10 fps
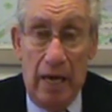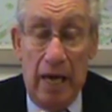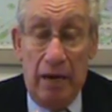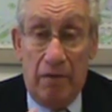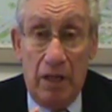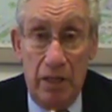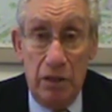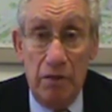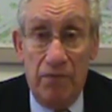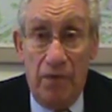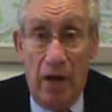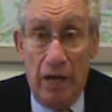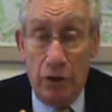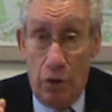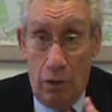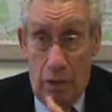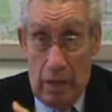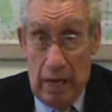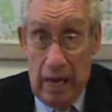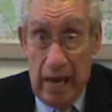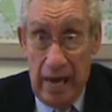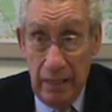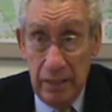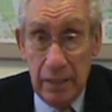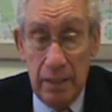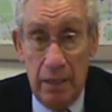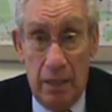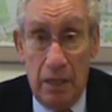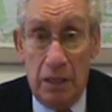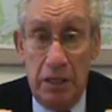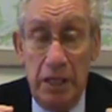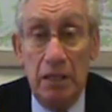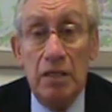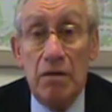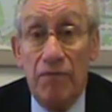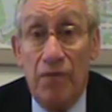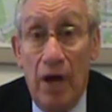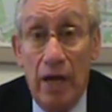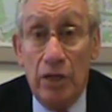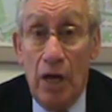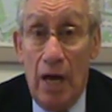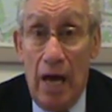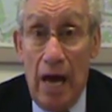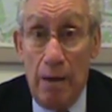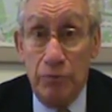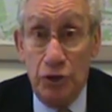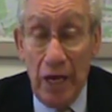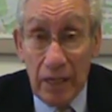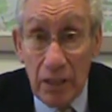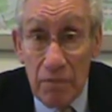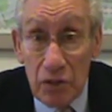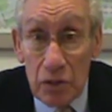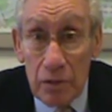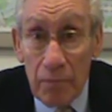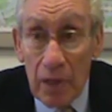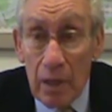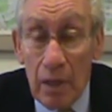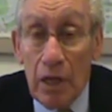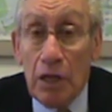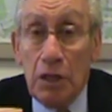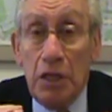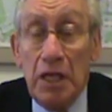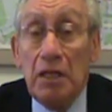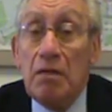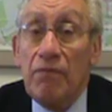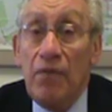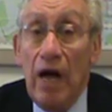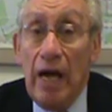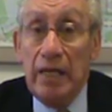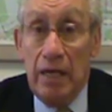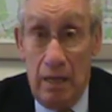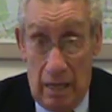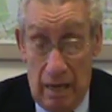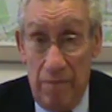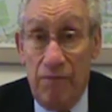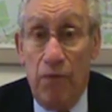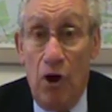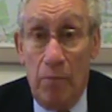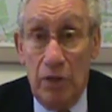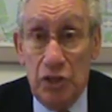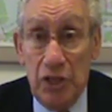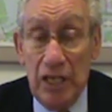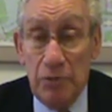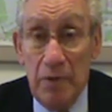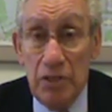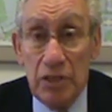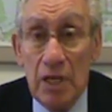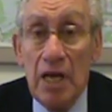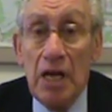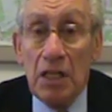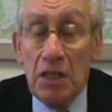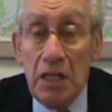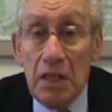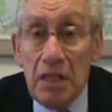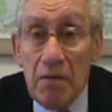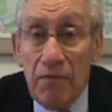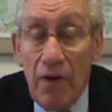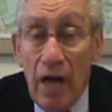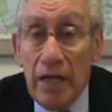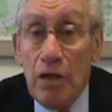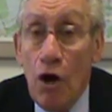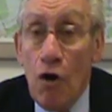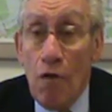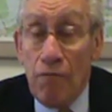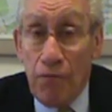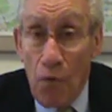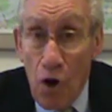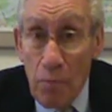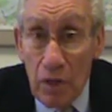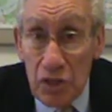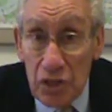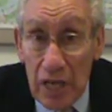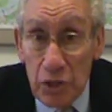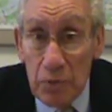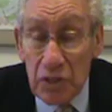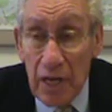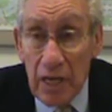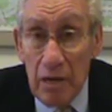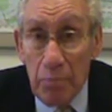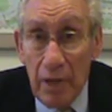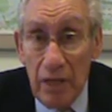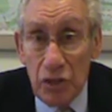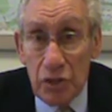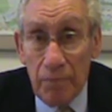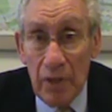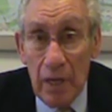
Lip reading: and a clearly defined end, clearly defined objectives, clearly defined informal assessments, clearly defined formal assessments taking place.